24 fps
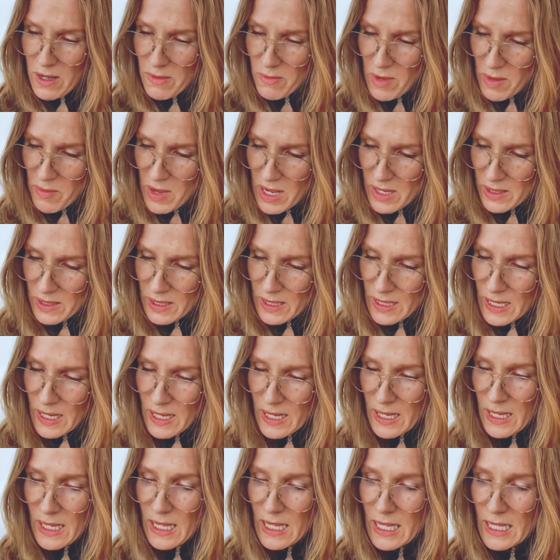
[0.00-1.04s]
my miss,"
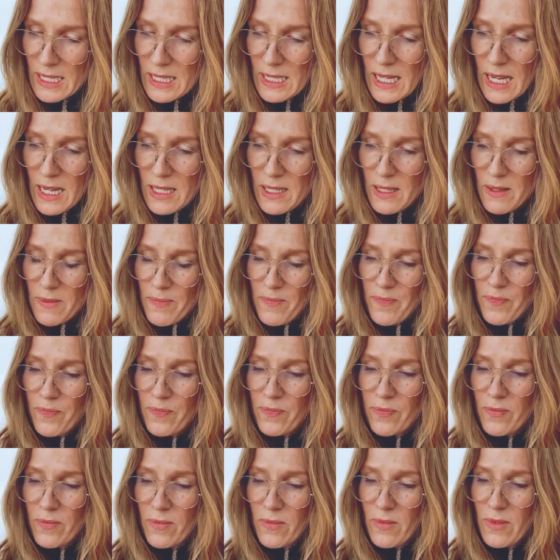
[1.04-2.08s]
he said.
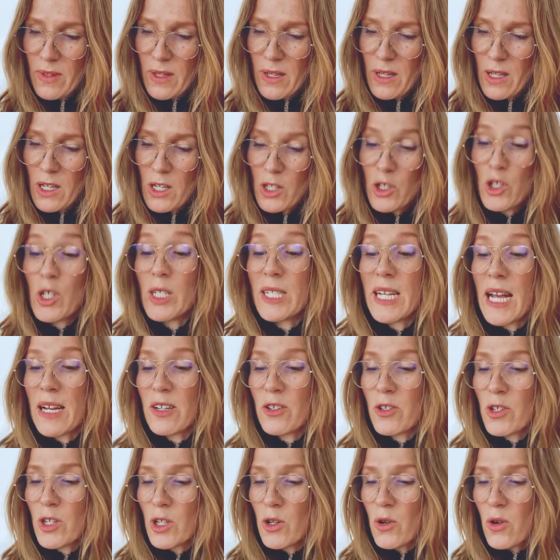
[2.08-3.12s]
She
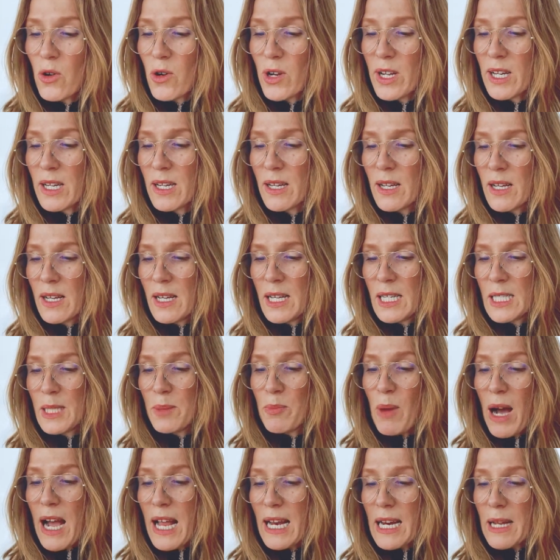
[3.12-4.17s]
tendered a coin,
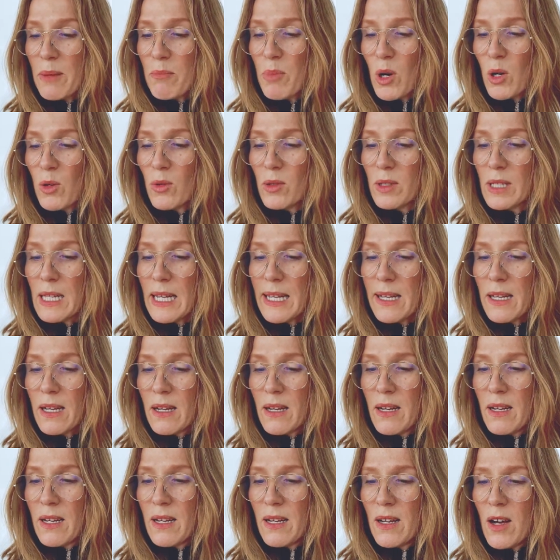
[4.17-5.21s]
smiling boldly,
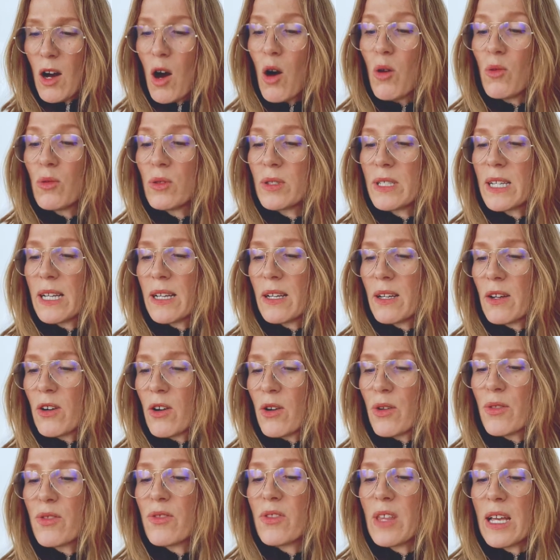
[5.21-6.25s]
holding her
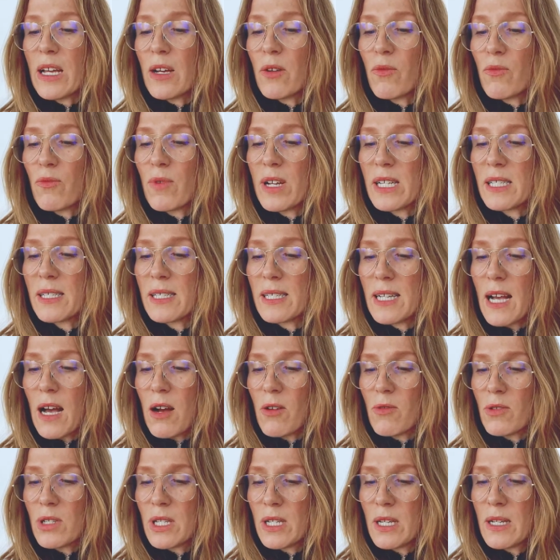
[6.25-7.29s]
thick wrist
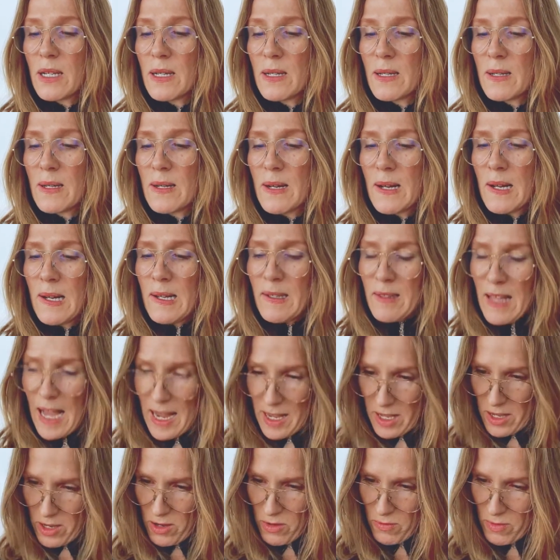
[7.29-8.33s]
out.
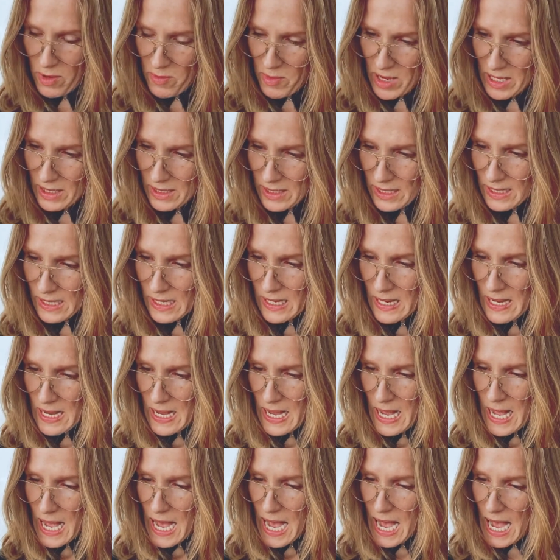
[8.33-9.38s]
"Thank you, my miss.
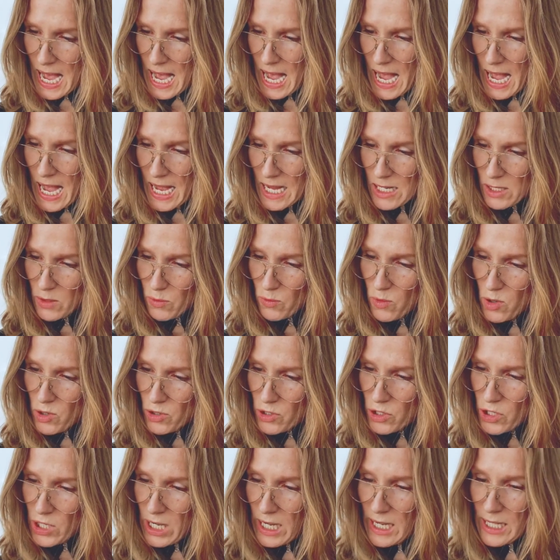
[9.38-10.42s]
And 1
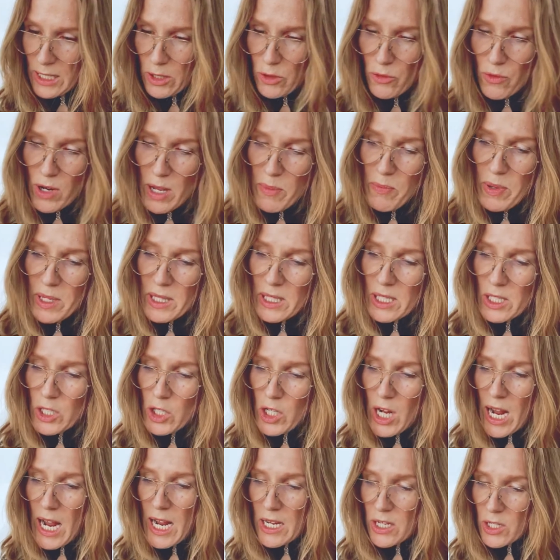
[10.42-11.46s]
shilling 3
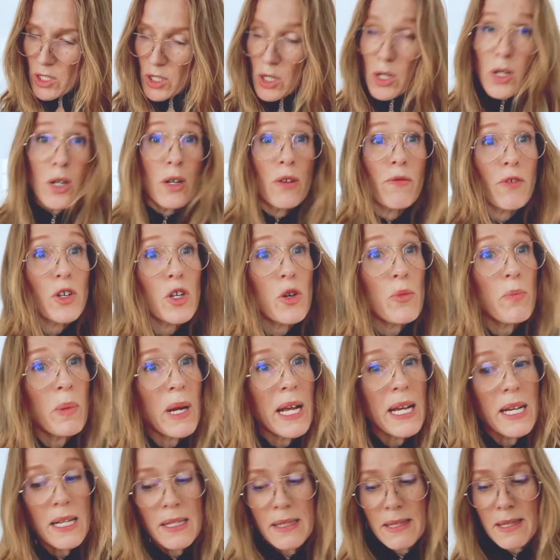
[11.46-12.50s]
change. For you,
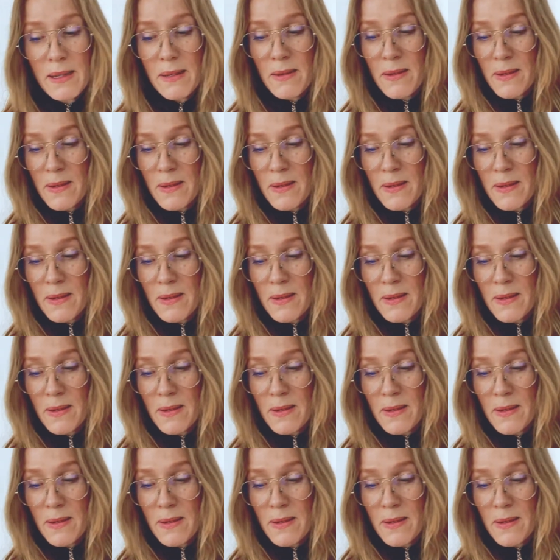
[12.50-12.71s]
please?"